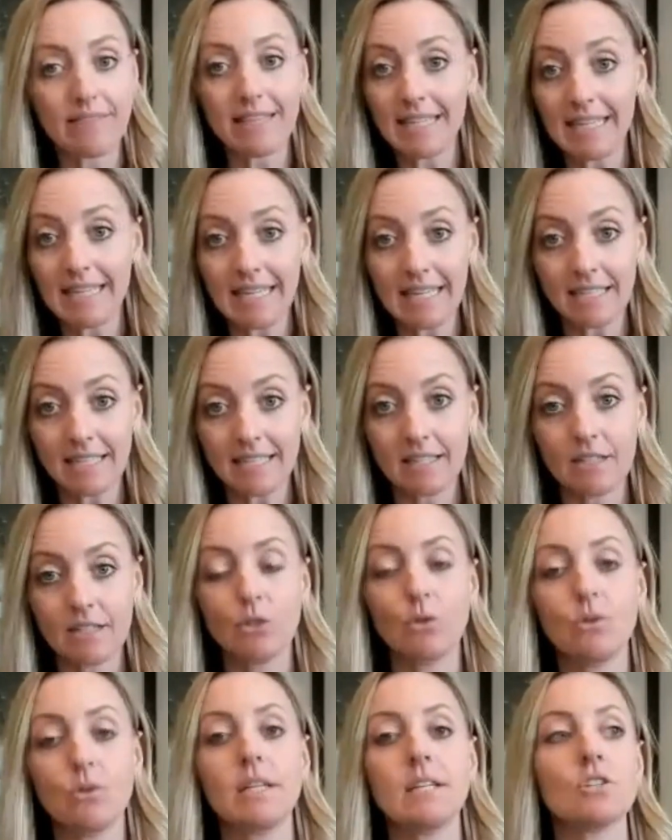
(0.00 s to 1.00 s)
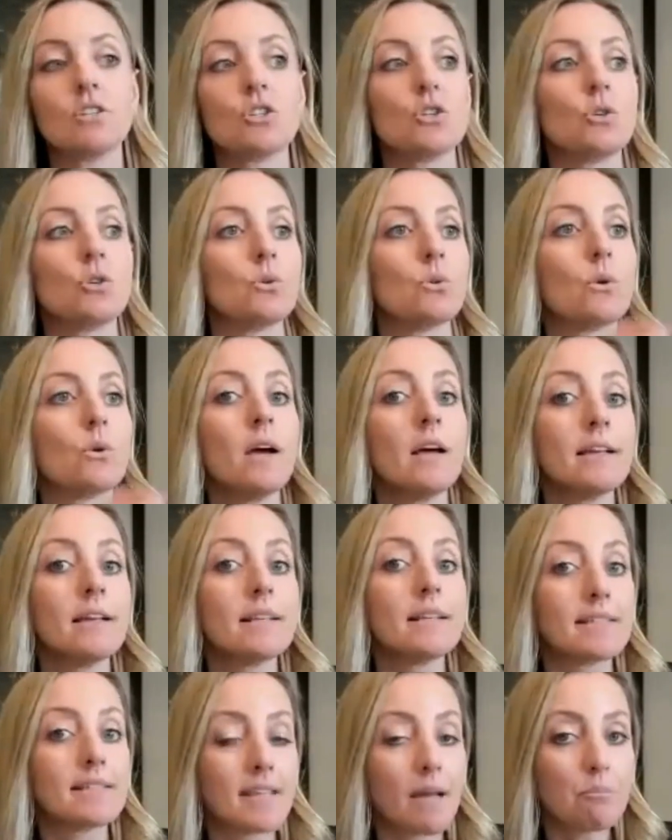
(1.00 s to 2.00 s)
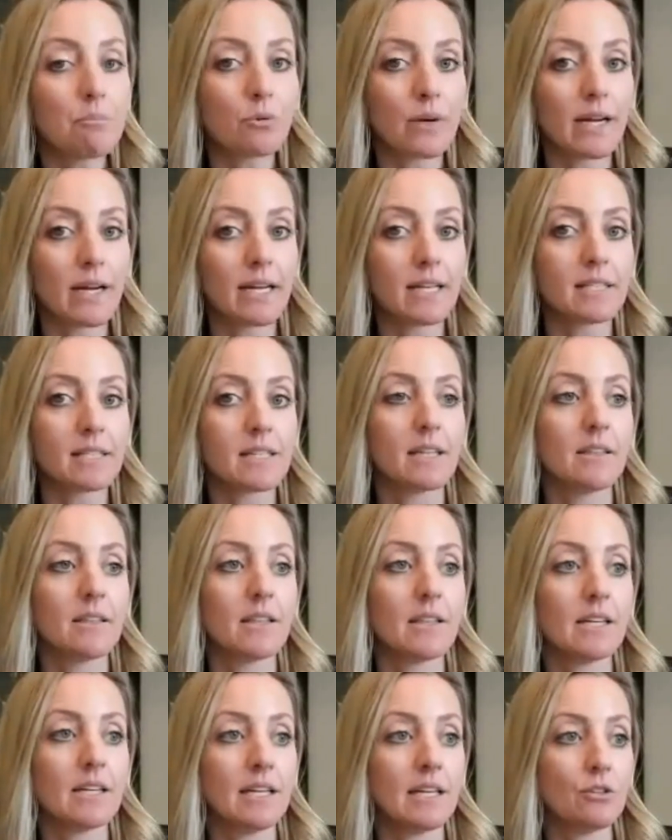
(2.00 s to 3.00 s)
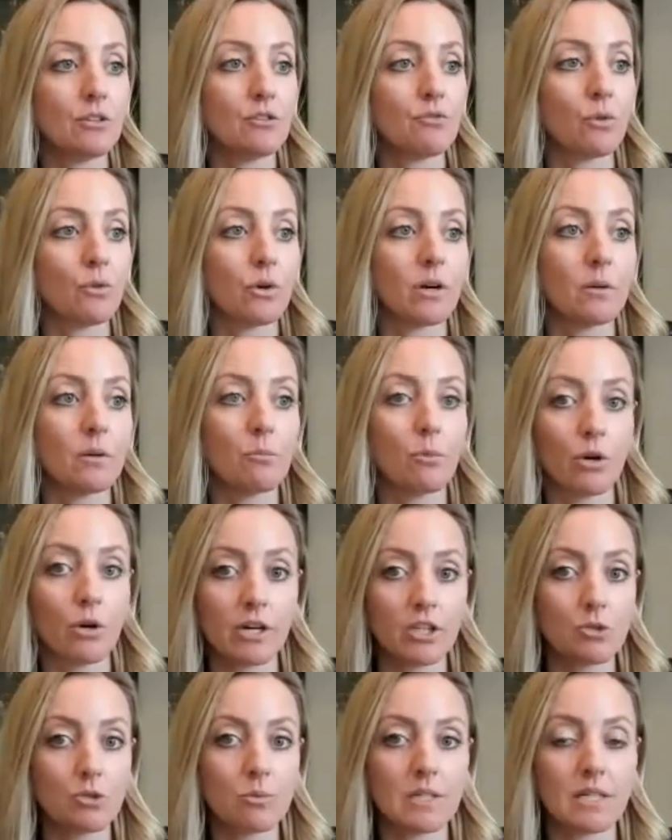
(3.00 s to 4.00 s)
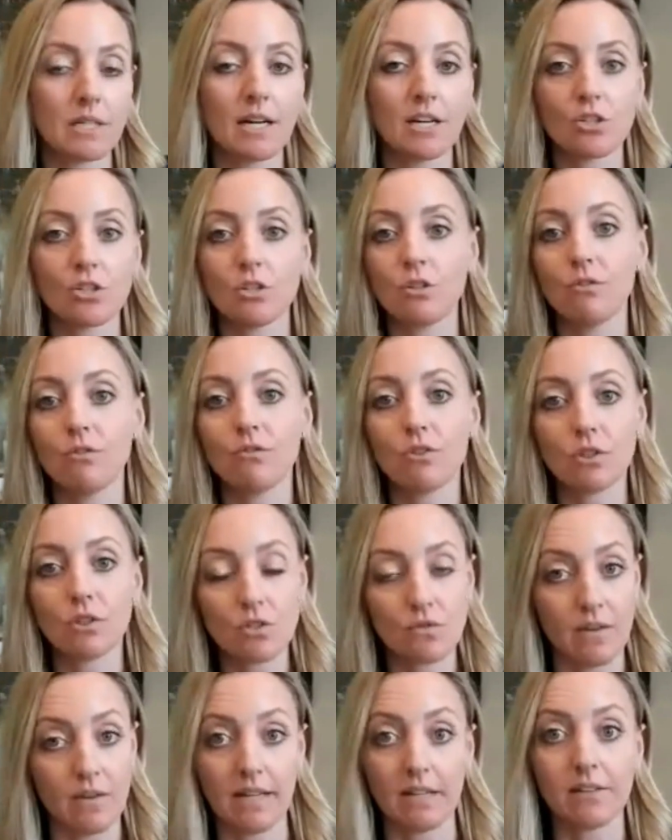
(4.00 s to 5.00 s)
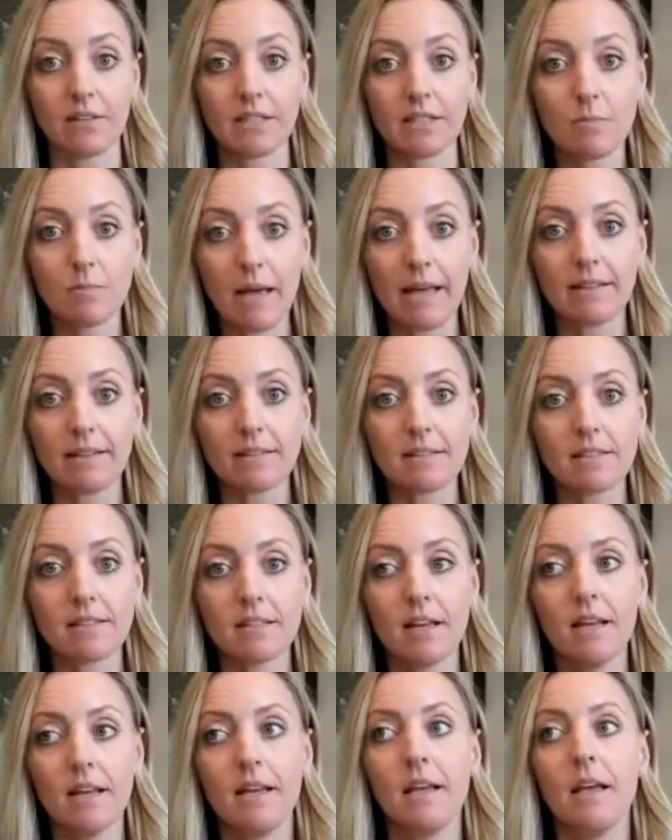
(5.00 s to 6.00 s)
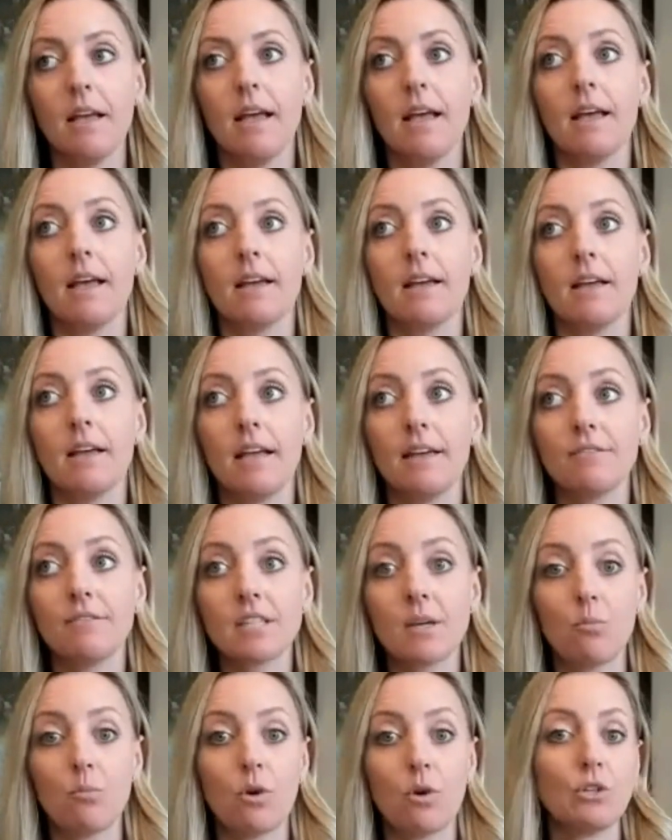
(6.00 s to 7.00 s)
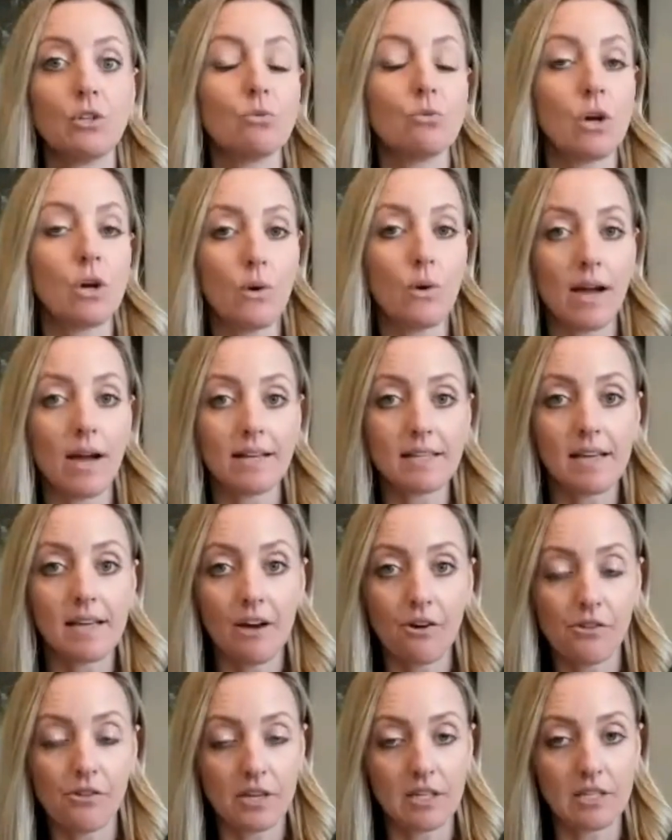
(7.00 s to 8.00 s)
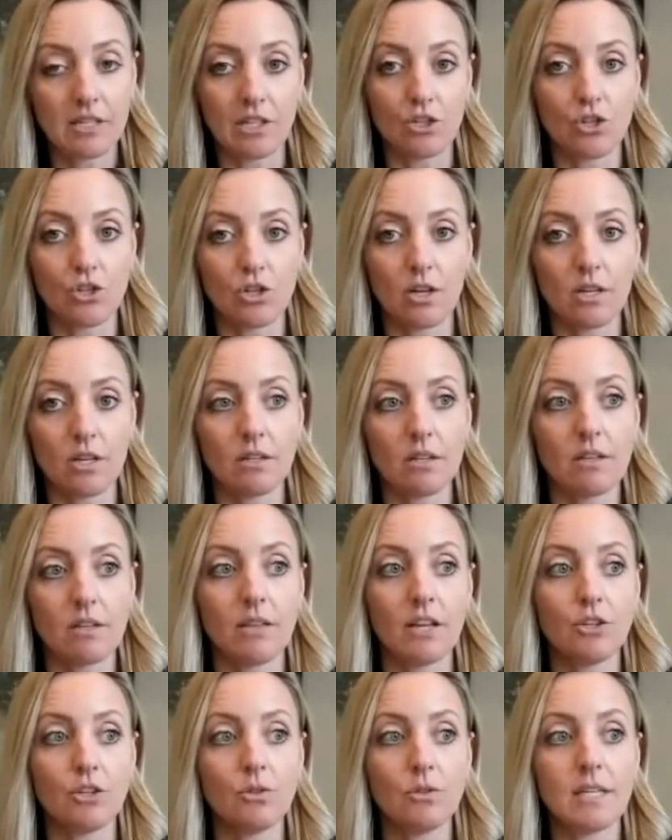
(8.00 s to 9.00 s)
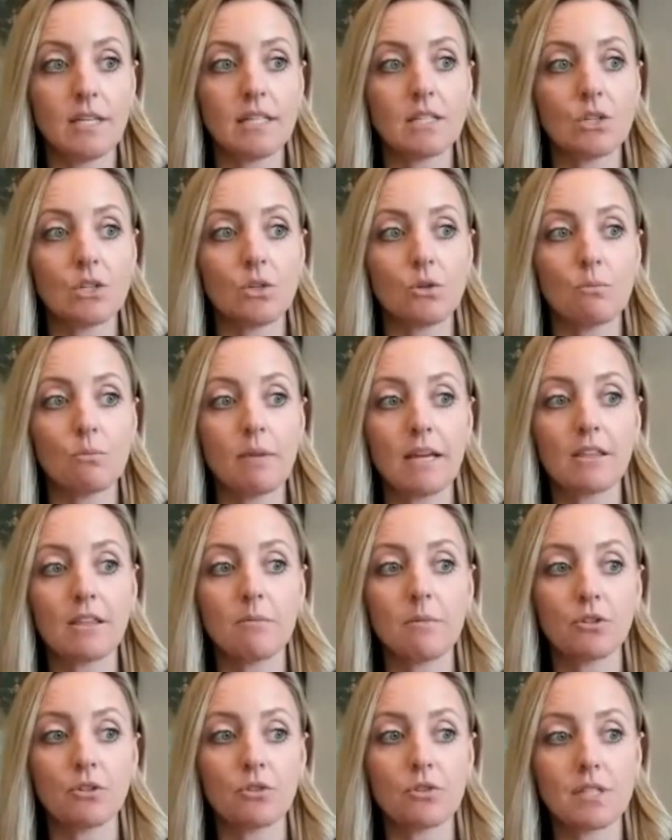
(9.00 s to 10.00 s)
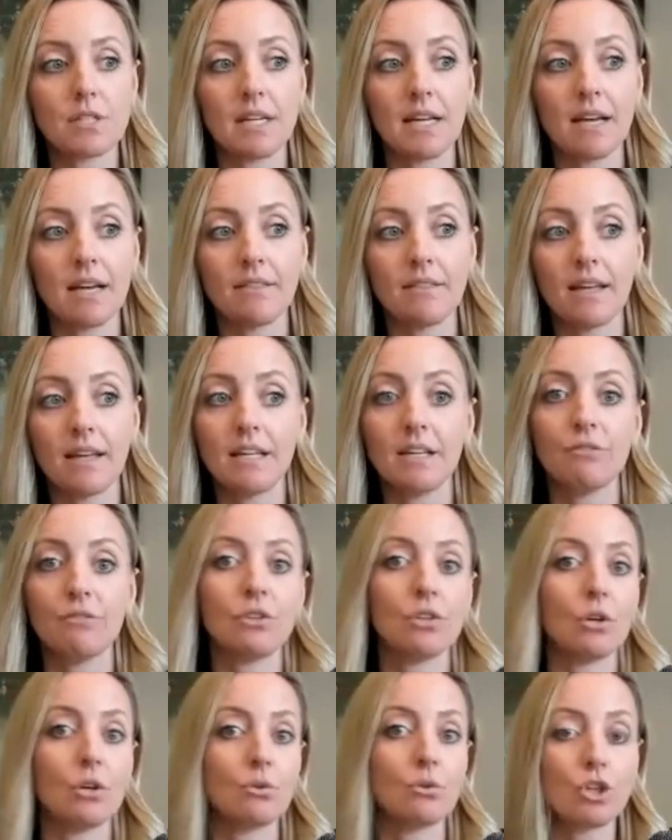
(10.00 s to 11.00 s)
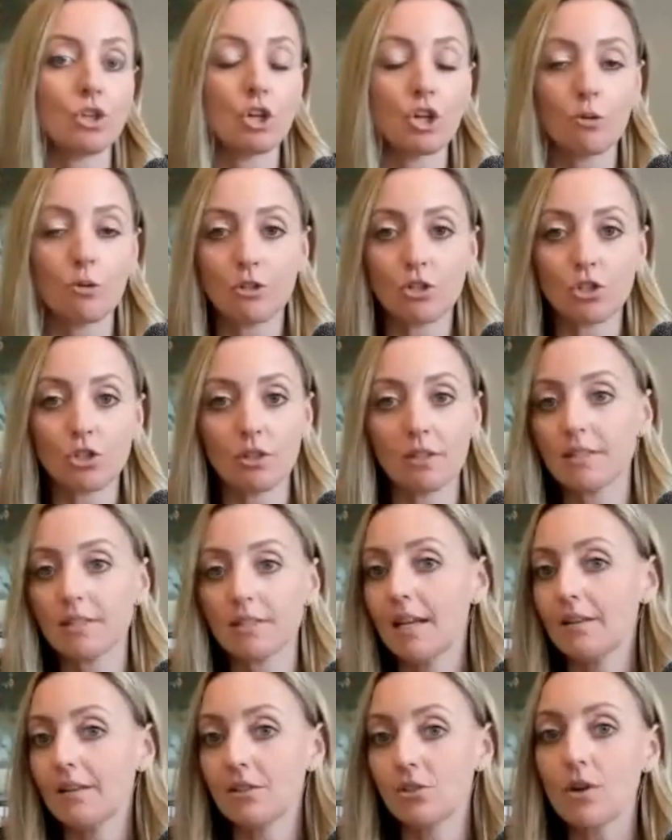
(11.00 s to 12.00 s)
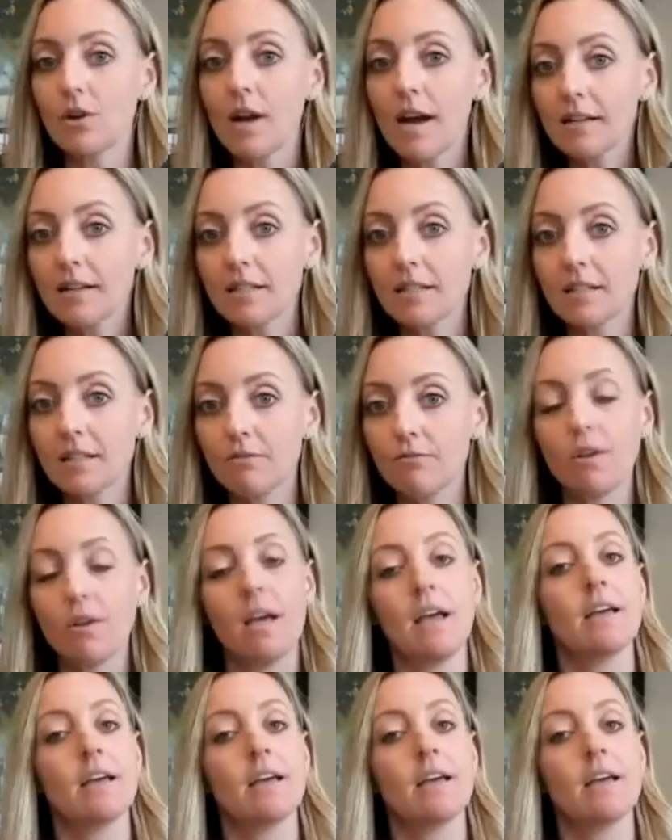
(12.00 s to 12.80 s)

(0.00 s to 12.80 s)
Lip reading: the need. You need to separate the need for mortgage protection versus final expense. If someone you know has a health condition, then you need to make them understand that even though term insurance sounds attractive,